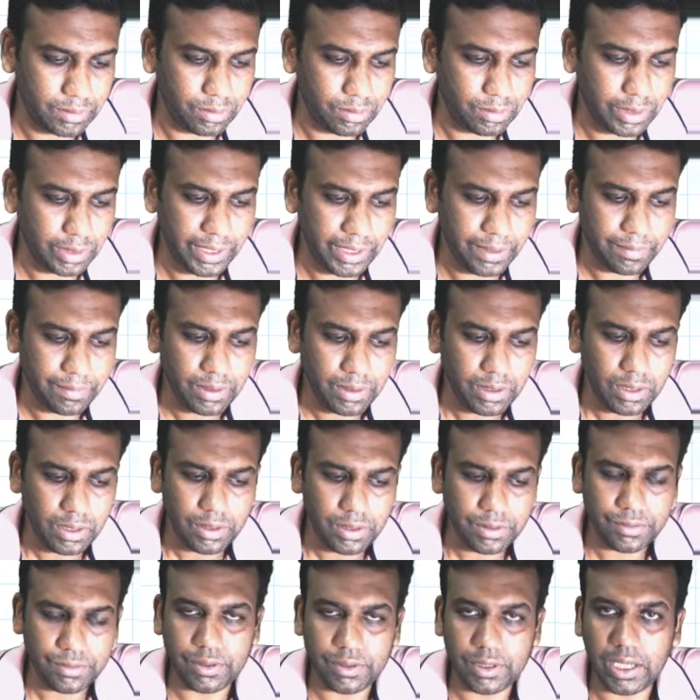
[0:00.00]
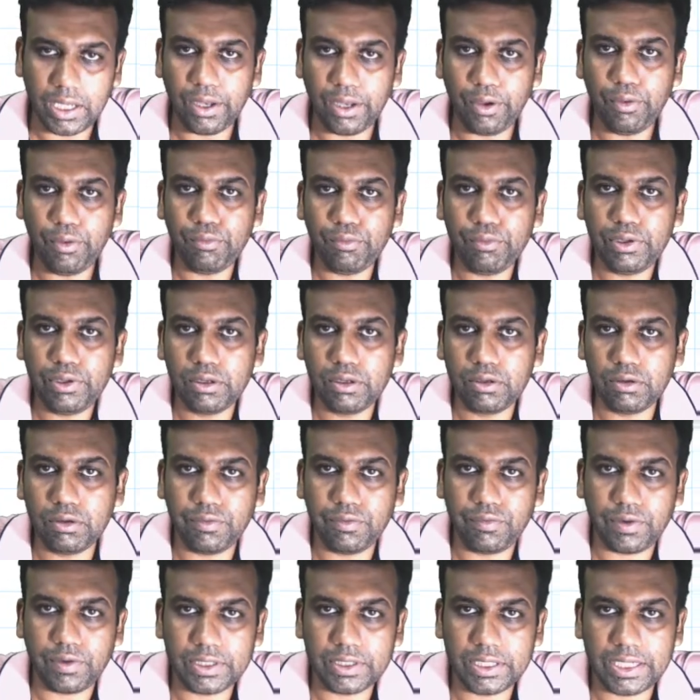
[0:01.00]
Okay, so now we will go
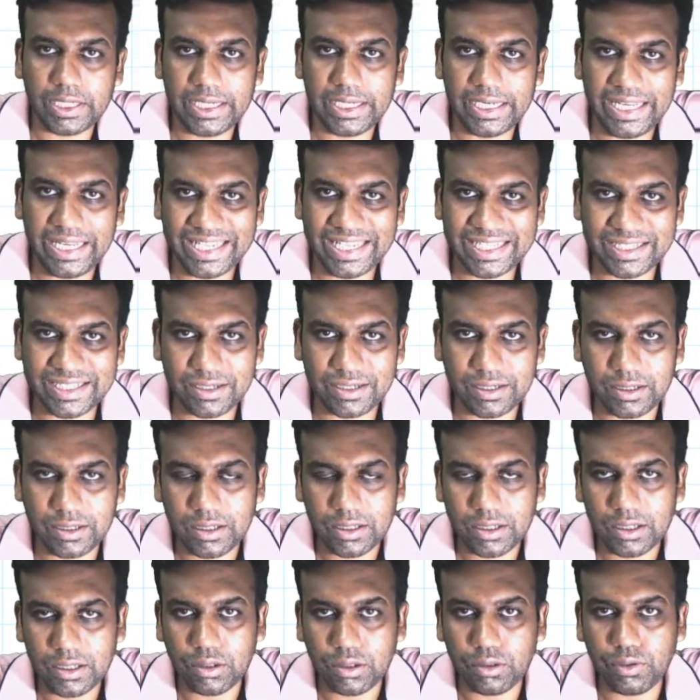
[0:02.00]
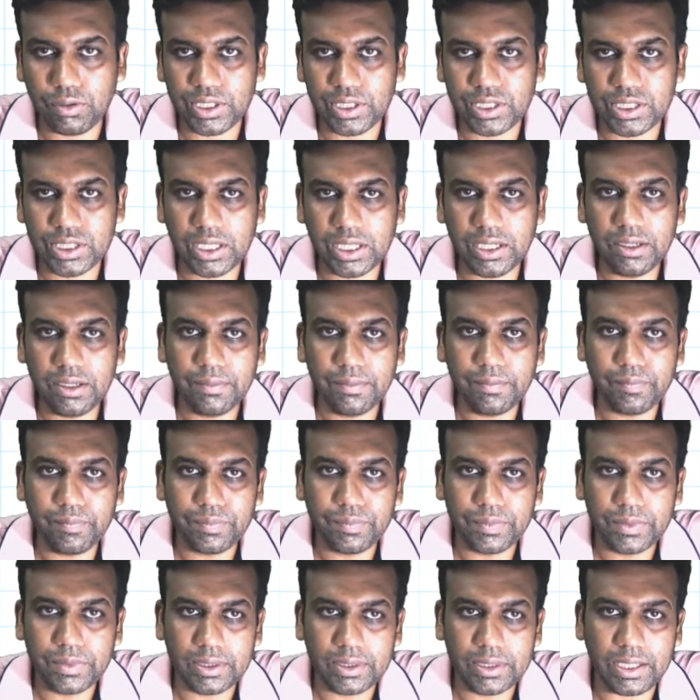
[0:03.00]
for the next question.
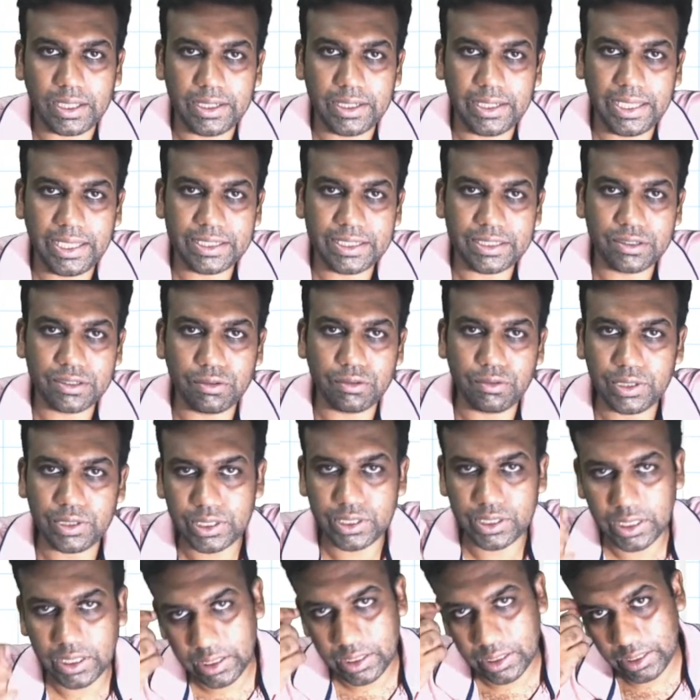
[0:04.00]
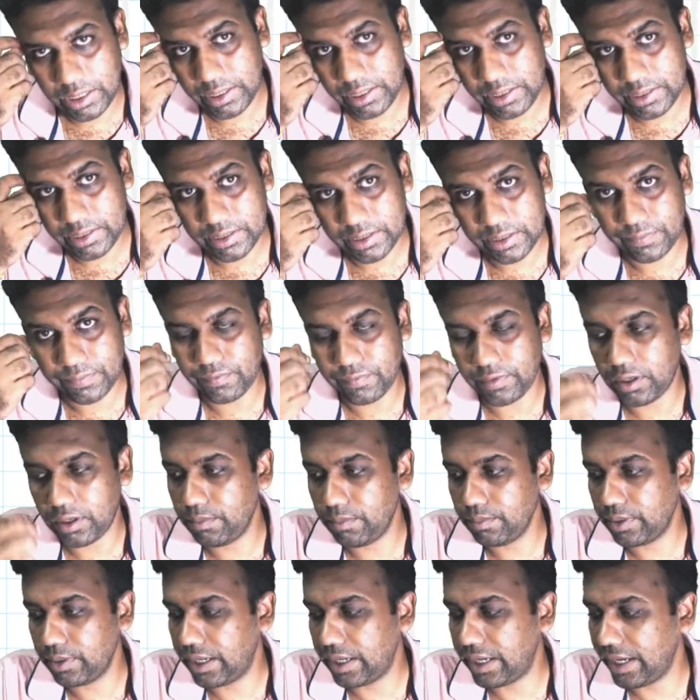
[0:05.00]
The next question is
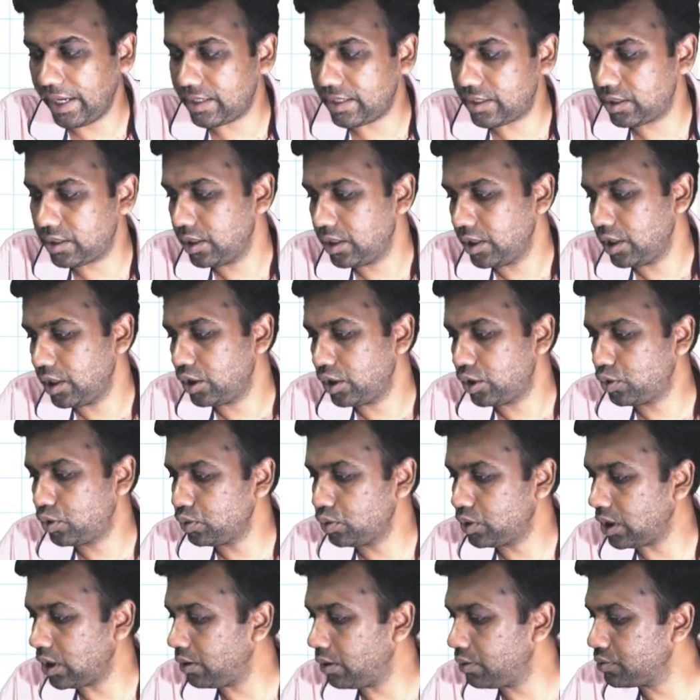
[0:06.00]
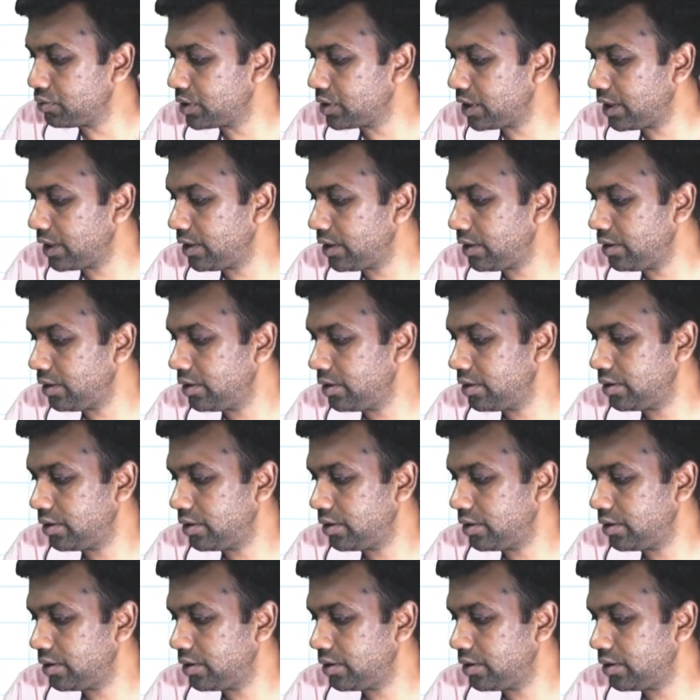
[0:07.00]
from GATE 2000.